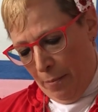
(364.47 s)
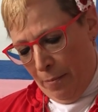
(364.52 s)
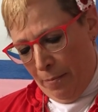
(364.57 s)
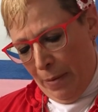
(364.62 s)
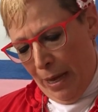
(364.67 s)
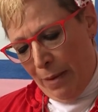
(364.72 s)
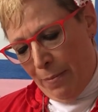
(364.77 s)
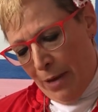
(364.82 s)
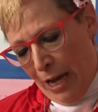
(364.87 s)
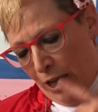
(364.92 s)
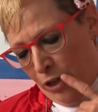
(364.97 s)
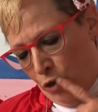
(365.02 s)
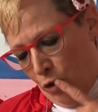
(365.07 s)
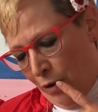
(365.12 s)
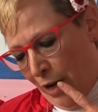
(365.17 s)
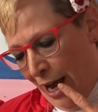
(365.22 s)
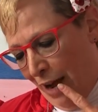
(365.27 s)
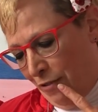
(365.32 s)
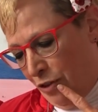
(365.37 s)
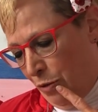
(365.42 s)
Maybe I
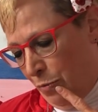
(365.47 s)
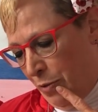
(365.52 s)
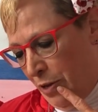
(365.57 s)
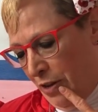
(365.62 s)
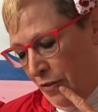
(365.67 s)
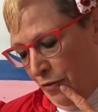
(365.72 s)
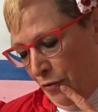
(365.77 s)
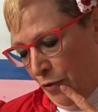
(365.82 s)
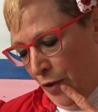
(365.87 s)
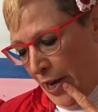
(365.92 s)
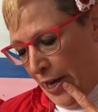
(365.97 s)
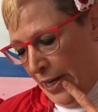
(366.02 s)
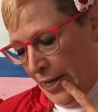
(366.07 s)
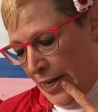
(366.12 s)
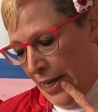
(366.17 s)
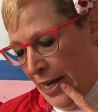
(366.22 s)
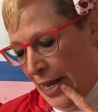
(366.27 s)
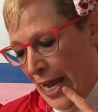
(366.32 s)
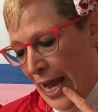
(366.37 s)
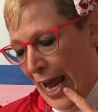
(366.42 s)
don't have to be afraid.
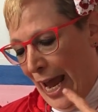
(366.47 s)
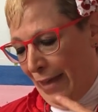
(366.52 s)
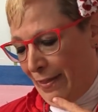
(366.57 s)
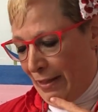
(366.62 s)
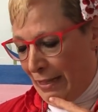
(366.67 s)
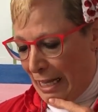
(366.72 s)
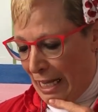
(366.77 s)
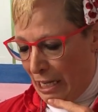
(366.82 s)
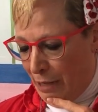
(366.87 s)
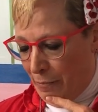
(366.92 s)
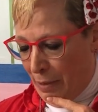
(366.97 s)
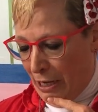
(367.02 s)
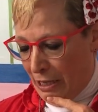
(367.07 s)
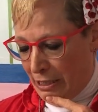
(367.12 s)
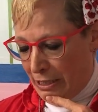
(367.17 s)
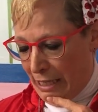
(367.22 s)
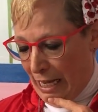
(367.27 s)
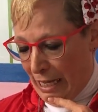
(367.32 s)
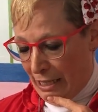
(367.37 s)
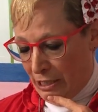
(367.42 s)
And the ladybug
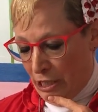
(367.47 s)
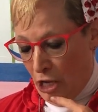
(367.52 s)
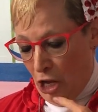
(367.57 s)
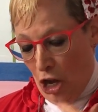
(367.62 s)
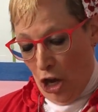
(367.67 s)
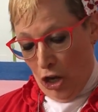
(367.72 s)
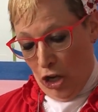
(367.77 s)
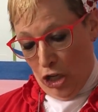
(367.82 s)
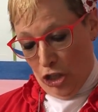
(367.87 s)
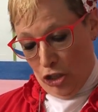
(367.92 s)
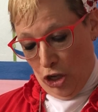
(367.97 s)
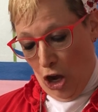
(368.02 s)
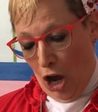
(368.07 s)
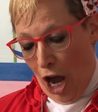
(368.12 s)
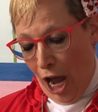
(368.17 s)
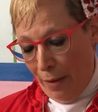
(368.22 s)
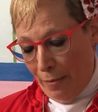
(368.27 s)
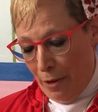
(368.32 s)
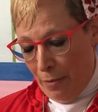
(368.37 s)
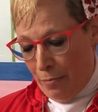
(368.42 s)
says, because
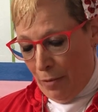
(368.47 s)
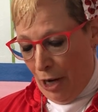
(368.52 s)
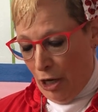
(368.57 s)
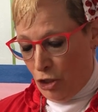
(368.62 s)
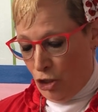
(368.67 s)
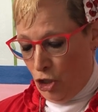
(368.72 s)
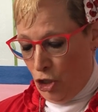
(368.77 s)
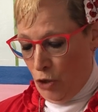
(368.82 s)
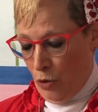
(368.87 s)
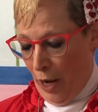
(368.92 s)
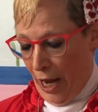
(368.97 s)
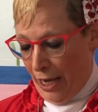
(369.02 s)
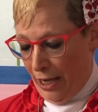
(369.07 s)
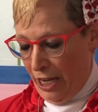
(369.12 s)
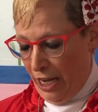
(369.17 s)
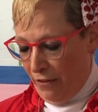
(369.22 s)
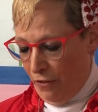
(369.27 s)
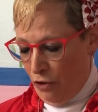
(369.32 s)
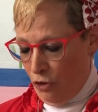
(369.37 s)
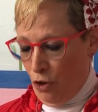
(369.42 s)
I'm a bug too, and
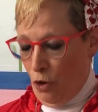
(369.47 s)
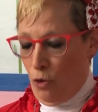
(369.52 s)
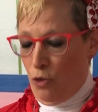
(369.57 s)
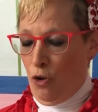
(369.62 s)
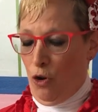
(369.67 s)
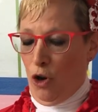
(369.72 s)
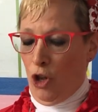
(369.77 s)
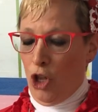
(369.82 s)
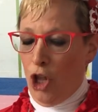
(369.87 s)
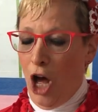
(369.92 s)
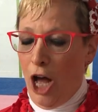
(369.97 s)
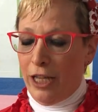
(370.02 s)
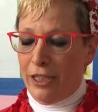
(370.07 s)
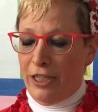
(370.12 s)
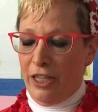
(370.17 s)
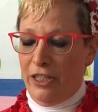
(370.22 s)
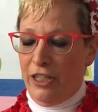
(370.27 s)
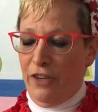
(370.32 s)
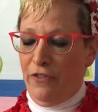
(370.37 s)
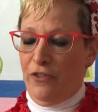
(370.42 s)
even though there are
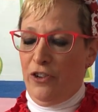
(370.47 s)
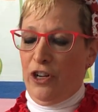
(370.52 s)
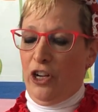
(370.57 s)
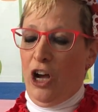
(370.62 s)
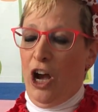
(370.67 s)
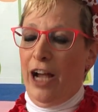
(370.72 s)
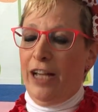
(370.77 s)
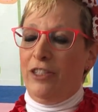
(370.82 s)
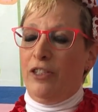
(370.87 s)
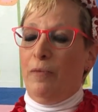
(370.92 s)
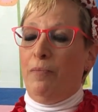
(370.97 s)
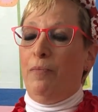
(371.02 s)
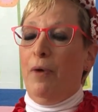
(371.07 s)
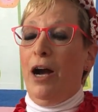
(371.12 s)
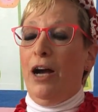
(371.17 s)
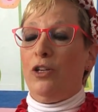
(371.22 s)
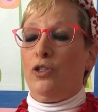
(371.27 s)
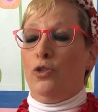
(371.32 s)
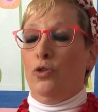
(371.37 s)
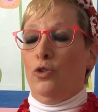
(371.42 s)
lots of different kinds of
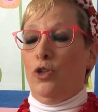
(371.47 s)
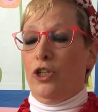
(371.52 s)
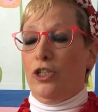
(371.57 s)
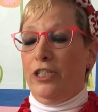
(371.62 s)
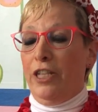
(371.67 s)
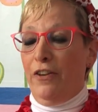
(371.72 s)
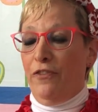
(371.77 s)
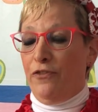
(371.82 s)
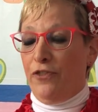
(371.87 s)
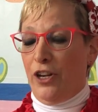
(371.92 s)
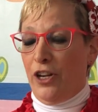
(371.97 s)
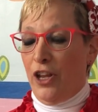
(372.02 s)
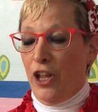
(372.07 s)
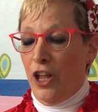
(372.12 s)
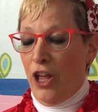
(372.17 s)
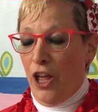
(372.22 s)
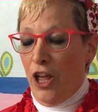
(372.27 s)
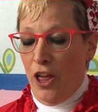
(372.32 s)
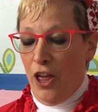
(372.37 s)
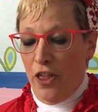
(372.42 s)
bugs who look different,
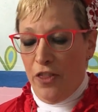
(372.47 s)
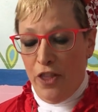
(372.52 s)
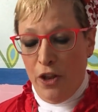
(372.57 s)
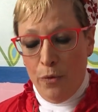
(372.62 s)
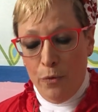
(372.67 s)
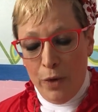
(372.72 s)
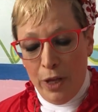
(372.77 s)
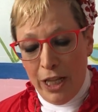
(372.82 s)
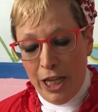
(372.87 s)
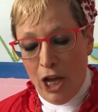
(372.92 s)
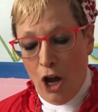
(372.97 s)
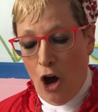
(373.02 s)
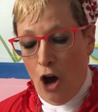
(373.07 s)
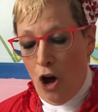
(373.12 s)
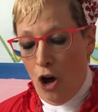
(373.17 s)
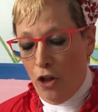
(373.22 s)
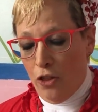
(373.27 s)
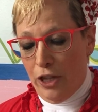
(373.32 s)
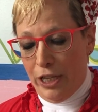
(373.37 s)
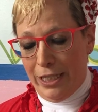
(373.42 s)
they're really
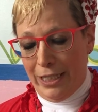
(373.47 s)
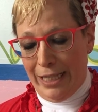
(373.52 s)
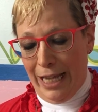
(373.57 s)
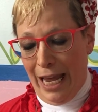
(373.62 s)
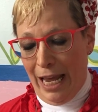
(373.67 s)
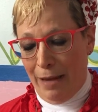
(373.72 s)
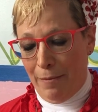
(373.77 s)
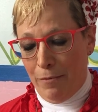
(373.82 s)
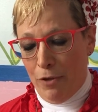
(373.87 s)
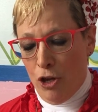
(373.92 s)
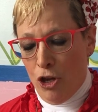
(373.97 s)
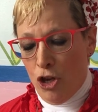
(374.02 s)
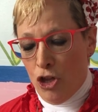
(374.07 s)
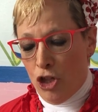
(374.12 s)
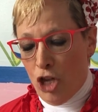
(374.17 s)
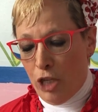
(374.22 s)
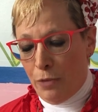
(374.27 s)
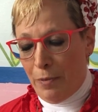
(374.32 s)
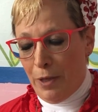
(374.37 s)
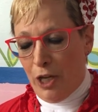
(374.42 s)
all the same.
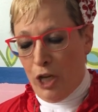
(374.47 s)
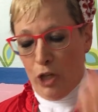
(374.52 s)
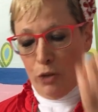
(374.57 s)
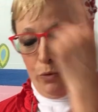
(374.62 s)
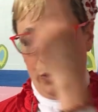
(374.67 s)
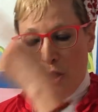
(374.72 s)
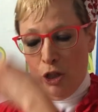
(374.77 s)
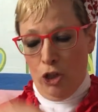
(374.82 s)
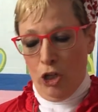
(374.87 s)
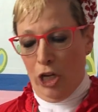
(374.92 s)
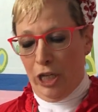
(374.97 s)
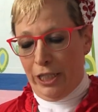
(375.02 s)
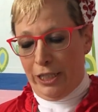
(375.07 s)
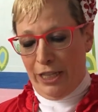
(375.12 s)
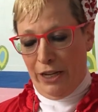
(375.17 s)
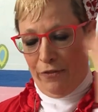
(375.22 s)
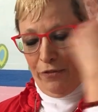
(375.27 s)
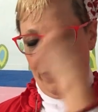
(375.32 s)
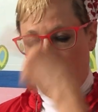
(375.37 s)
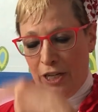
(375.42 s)
Just because we look
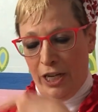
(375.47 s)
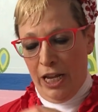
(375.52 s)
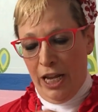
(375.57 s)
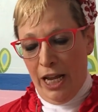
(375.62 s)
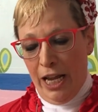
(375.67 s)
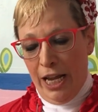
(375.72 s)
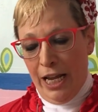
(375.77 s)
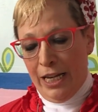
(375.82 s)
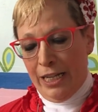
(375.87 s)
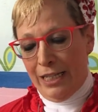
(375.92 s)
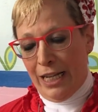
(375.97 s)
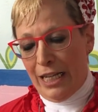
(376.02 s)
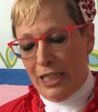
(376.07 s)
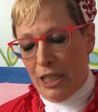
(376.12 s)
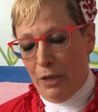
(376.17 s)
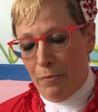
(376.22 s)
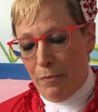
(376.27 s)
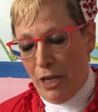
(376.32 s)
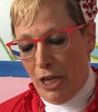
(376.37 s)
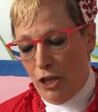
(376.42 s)
different
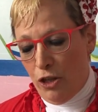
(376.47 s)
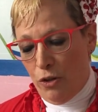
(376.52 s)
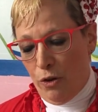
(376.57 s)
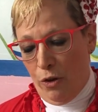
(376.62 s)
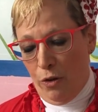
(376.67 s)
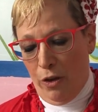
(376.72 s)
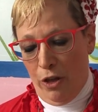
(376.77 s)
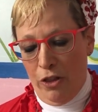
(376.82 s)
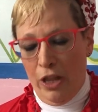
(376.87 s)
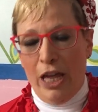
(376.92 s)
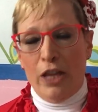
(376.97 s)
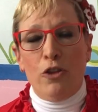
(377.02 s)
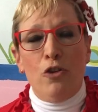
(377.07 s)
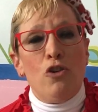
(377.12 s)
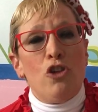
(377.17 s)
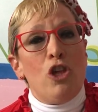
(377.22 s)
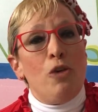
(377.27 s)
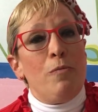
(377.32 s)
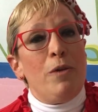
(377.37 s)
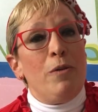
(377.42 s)
doesn't mean that you
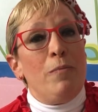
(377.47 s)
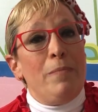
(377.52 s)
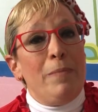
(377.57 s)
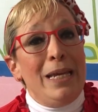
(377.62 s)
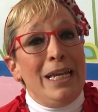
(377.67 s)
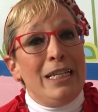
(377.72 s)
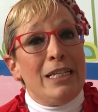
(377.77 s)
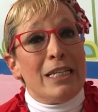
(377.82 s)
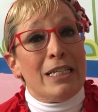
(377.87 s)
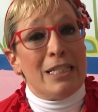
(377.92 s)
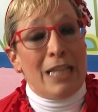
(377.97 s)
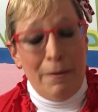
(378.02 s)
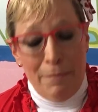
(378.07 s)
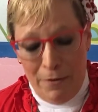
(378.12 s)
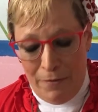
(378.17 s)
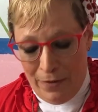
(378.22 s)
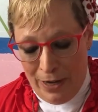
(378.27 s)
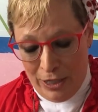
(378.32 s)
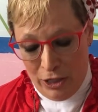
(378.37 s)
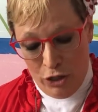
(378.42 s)
should be mean to some
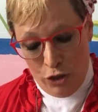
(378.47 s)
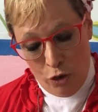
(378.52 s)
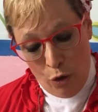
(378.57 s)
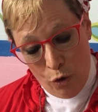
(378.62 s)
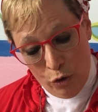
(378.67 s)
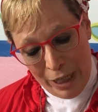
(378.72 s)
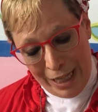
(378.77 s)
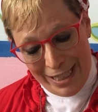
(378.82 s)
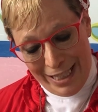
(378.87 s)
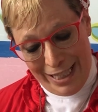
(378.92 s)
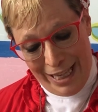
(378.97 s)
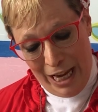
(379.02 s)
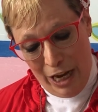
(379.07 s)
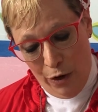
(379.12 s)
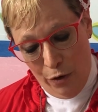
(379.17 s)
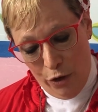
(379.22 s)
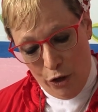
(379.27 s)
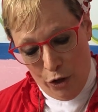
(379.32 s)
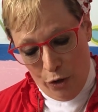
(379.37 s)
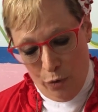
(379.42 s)
of us, though that
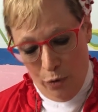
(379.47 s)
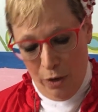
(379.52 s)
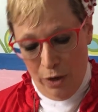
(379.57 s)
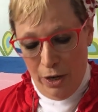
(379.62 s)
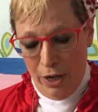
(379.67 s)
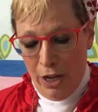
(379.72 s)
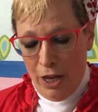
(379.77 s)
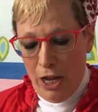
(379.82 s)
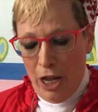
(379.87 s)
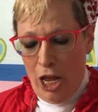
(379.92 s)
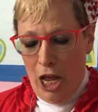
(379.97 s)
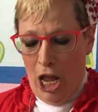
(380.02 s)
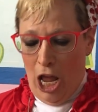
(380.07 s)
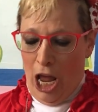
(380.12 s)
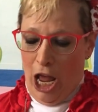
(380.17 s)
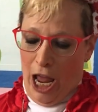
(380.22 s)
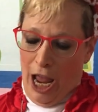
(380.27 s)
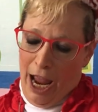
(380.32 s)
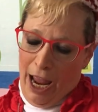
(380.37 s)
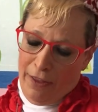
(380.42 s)
scare you.
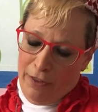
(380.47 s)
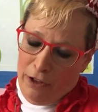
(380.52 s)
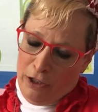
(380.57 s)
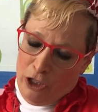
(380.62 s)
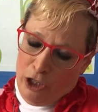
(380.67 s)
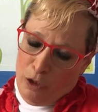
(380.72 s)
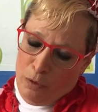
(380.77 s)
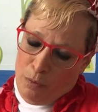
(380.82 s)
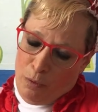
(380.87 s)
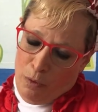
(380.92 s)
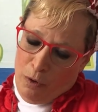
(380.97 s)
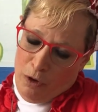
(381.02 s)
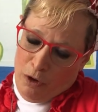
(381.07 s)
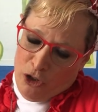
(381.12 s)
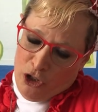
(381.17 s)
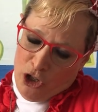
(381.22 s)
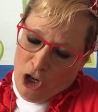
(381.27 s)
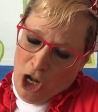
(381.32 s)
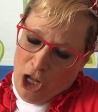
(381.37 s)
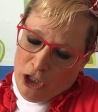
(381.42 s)
And the little uh,
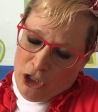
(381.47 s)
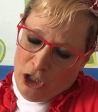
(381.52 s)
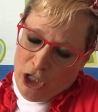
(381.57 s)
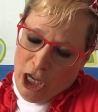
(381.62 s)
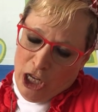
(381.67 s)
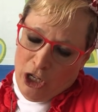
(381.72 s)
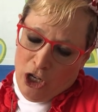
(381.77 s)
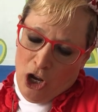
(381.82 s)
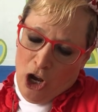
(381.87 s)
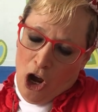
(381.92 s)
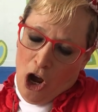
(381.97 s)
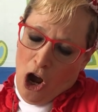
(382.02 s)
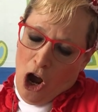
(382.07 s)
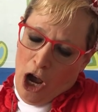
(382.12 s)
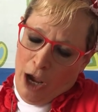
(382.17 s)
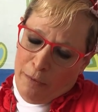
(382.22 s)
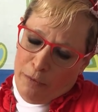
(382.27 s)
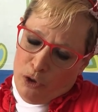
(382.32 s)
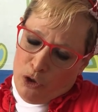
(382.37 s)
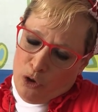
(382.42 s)
child said,
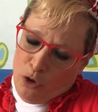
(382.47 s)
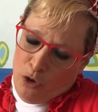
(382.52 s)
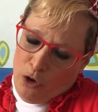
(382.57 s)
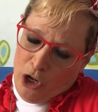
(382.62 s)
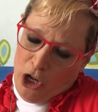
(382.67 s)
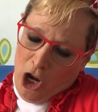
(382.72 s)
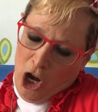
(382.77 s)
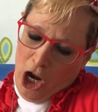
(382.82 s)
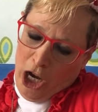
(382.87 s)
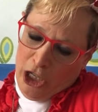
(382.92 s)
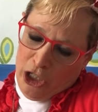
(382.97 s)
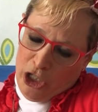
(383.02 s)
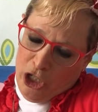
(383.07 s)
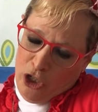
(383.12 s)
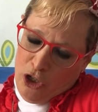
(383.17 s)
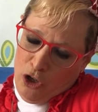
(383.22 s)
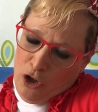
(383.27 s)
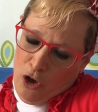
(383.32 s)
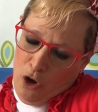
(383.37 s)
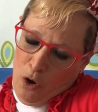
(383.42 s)
I'm sorry, I
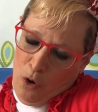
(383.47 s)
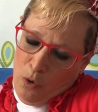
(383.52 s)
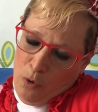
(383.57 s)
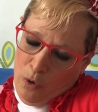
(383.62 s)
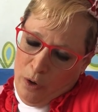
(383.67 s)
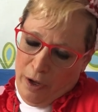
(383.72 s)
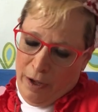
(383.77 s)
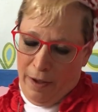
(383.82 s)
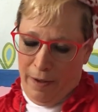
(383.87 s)
didn't know.